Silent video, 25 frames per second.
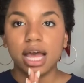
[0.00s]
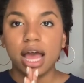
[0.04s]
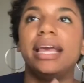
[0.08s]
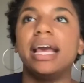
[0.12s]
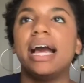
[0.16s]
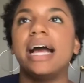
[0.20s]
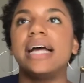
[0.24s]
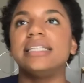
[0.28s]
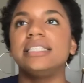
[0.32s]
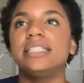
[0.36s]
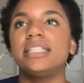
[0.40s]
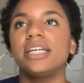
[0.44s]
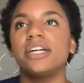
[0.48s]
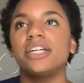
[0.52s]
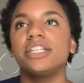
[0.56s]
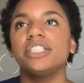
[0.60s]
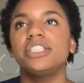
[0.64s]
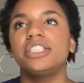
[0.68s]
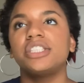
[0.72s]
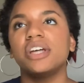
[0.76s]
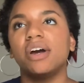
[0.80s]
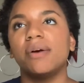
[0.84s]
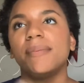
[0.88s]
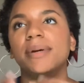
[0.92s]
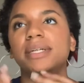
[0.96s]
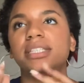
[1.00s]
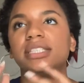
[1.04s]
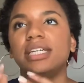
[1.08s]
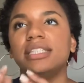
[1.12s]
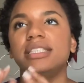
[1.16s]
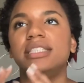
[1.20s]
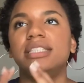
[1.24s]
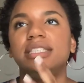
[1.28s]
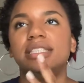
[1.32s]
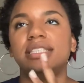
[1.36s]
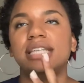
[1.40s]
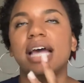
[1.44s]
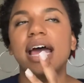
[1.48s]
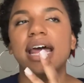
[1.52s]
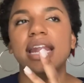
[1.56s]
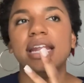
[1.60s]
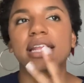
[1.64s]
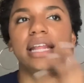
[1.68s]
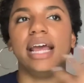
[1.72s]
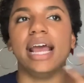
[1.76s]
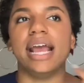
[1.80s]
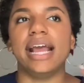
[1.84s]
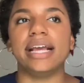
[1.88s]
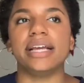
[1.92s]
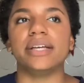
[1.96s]
Because there's so much that's said in
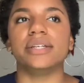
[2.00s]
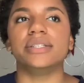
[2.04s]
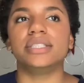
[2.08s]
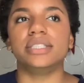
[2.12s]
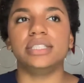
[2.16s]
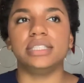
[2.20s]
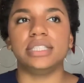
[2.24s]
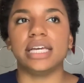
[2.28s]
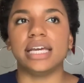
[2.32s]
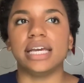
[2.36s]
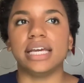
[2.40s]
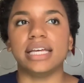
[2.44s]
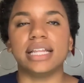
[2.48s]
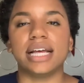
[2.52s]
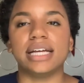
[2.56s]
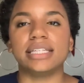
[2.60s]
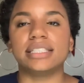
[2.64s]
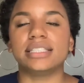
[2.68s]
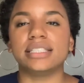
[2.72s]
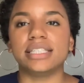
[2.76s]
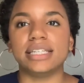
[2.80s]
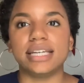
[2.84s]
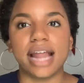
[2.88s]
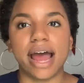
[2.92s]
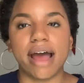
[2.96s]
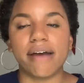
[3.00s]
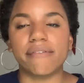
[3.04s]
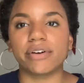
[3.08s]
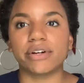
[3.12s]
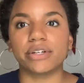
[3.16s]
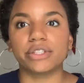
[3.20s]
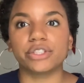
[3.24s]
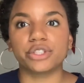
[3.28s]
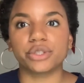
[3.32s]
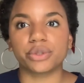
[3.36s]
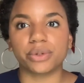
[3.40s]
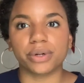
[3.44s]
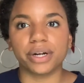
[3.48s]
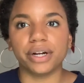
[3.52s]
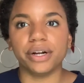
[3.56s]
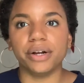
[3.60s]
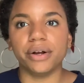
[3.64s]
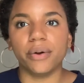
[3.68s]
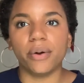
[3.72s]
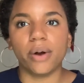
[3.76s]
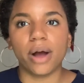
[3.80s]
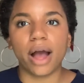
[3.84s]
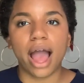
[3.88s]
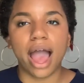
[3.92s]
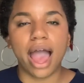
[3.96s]
the AUC that's never
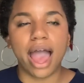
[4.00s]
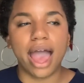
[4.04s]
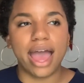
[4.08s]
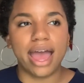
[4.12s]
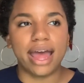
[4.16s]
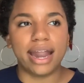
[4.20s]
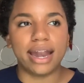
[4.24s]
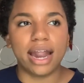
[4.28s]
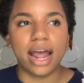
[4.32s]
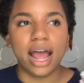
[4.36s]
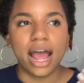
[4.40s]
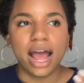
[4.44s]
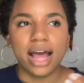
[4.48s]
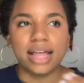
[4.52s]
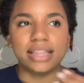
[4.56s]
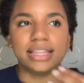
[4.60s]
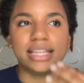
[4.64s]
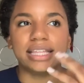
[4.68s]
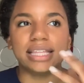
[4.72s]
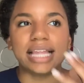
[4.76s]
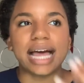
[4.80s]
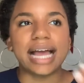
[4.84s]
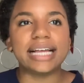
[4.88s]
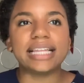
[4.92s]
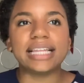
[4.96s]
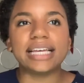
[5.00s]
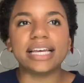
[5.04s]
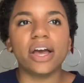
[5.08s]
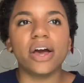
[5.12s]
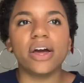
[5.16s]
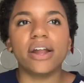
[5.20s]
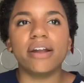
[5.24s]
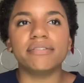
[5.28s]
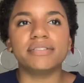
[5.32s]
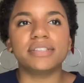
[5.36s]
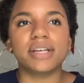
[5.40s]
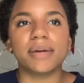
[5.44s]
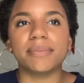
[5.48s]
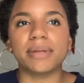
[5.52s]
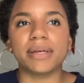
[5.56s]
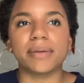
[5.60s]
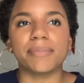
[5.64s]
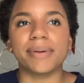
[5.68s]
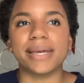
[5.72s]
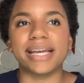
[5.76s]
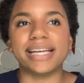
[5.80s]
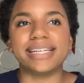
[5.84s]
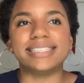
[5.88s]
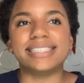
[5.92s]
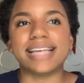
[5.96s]
true, and the likelihood of something
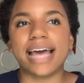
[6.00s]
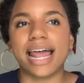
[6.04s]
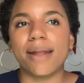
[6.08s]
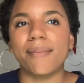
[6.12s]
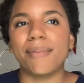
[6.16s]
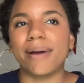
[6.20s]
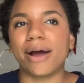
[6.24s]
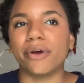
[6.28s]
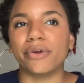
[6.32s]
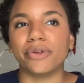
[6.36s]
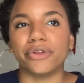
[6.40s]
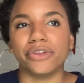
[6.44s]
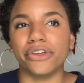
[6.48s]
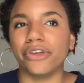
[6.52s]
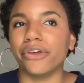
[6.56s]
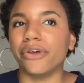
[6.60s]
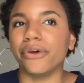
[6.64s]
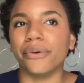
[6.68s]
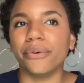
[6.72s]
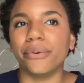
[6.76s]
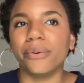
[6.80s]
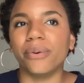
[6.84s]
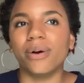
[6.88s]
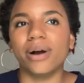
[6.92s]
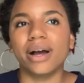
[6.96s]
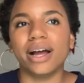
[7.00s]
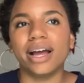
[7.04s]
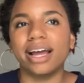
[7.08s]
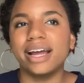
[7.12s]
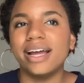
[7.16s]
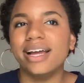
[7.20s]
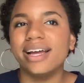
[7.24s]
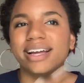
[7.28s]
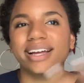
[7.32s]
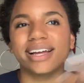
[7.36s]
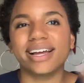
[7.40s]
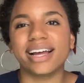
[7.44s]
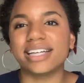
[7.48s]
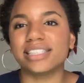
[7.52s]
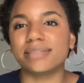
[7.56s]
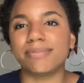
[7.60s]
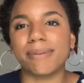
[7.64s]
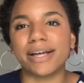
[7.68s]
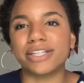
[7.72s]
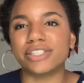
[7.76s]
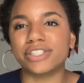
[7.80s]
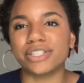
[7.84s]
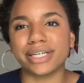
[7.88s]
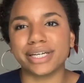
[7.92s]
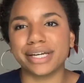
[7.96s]
being said about you,
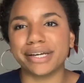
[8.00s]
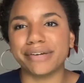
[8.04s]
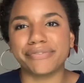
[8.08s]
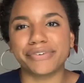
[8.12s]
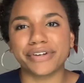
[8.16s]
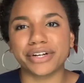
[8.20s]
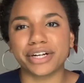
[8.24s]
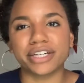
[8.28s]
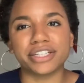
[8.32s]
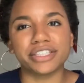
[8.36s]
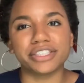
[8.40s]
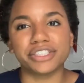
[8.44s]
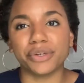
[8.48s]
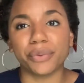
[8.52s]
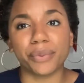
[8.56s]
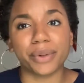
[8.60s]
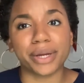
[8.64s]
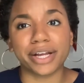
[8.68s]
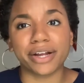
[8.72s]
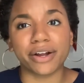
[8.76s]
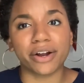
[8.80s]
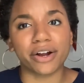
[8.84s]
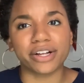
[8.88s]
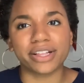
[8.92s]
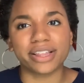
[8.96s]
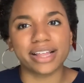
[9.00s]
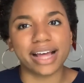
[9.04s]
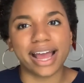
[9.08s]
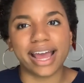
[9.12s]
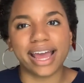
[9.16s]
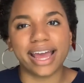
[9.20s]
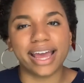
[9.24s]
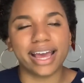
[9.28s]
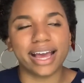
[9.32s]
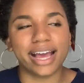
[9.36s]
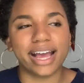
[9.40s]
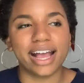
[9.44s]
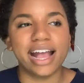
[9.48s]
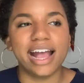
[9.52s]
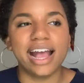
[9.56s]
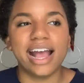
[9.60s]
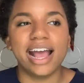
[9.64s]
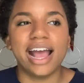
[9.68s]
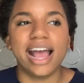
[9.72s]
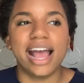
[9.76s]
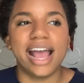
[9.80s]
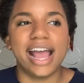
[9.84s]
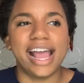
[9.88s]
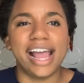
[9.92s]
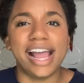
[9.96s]
especially if you're doing your thing,
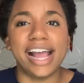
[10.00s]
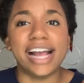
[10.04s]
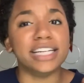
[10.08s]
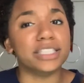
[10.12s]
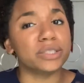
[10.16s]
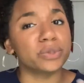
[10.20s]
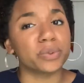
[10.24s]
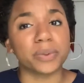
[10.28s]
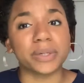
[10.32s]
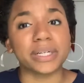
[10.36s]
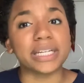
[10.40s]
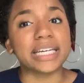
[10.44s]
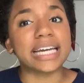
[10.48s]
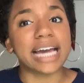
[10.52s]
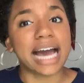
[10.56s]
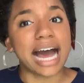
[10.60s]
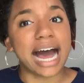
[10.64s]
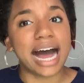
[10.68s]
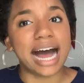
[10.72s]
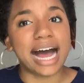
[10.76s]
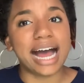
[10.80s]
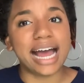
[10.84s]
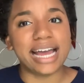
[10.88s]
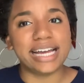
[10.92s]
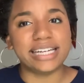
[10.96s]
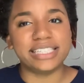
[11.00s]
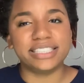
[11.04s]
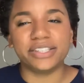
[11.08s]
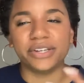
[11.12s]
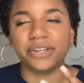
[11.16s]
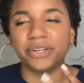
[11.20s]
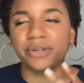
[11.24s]
is really high. So you